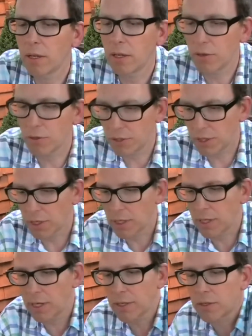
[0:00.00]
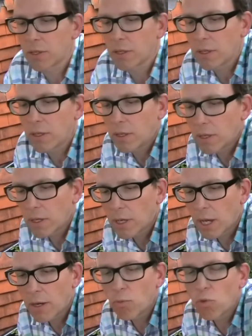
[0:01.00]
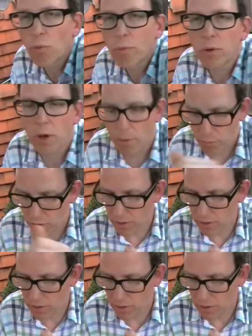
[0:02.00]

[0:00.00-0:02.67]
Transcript: could circulate and warm you up